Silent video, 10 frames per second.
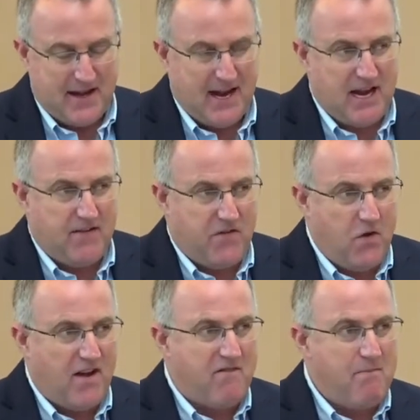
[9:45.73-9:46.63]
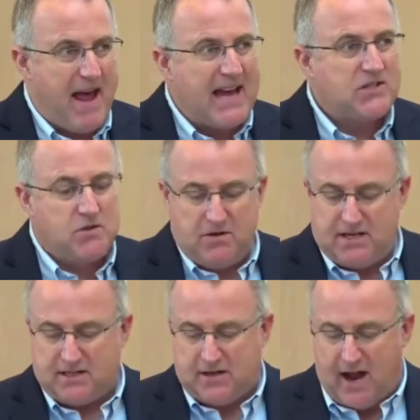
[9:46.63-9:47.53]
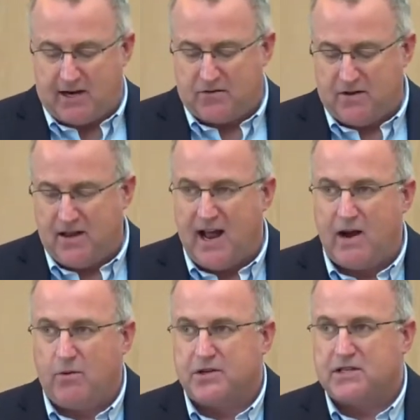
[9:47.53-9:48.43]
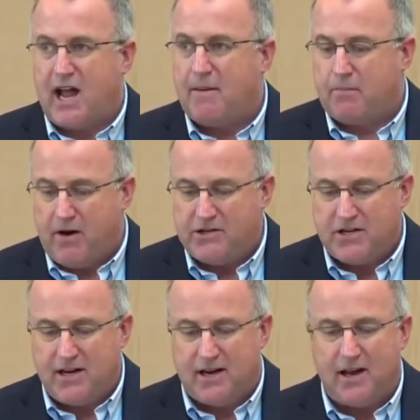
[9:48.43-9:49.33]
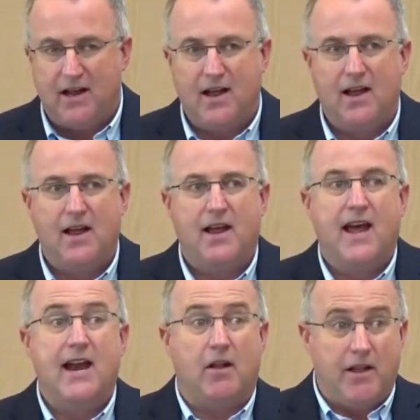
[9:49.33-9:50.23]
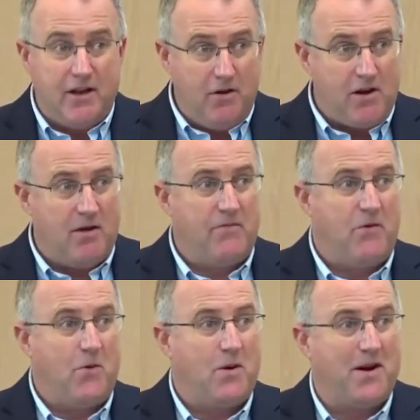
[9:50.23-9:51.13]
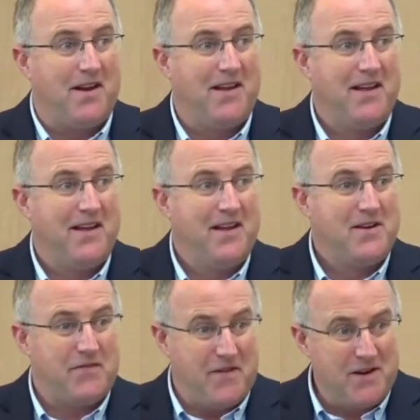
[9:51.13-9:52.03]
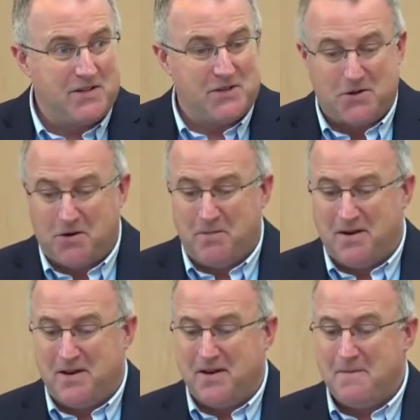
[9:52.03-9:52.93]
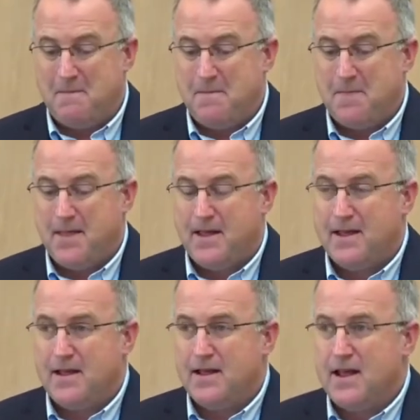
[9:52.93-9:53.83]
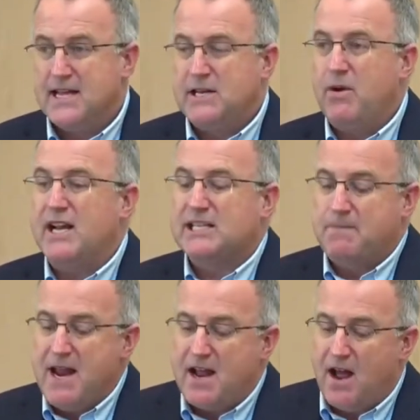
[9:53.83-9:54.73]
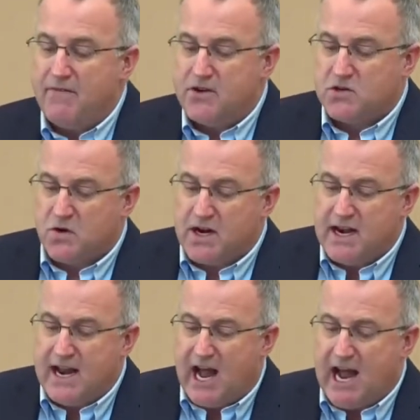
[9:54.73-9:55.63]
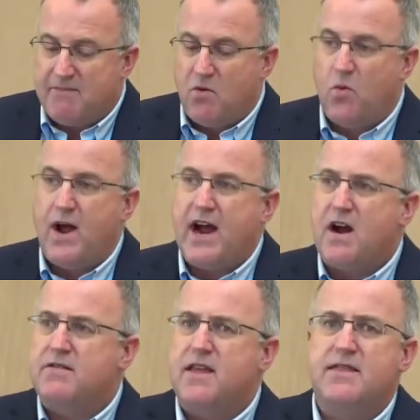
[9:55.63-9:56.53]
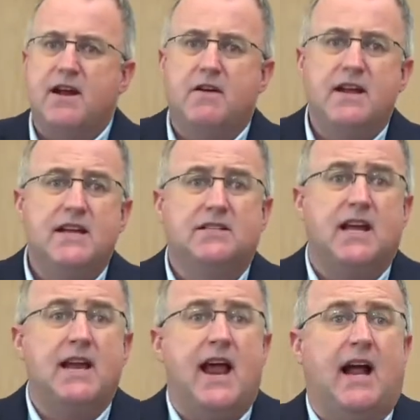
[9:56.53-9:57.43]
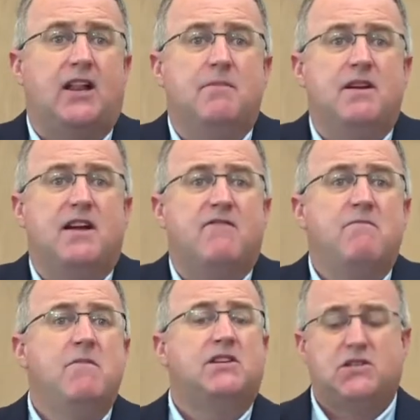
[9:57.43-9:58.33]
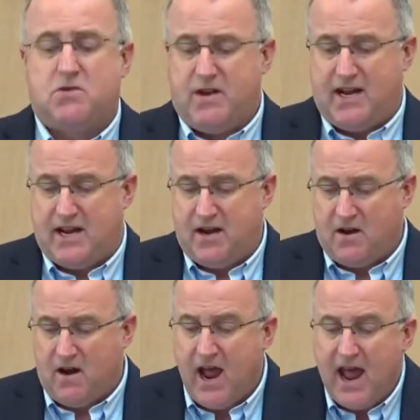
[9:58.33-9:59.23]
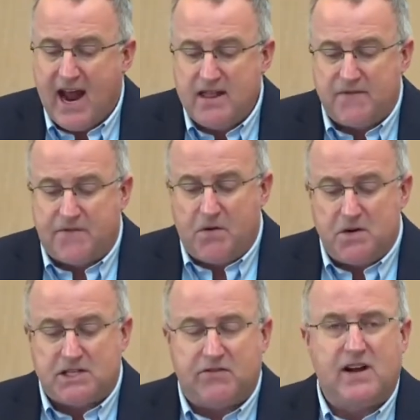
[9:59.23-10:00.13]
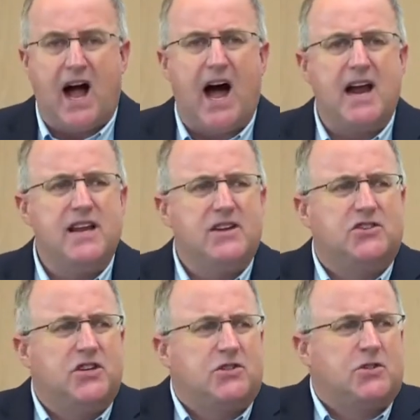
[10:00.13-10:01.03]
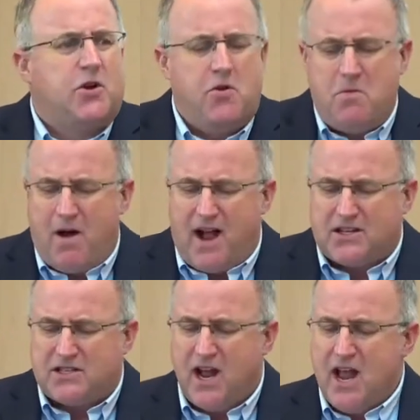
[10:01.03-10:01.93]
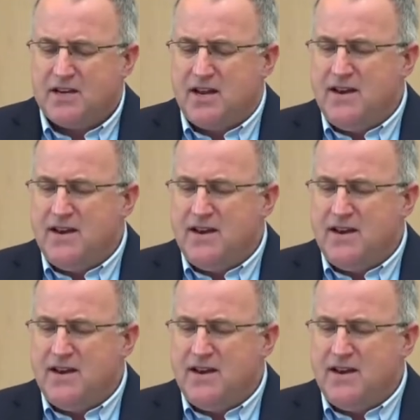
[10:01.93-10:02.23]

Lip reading: And if you have mastered this doctrine, then I will stop preaching, and I'll let you come forward to finish the sermon. See, when I speak of the Trinity, I'm aware that there is an element of mystery here, and the fullness of God is just too much to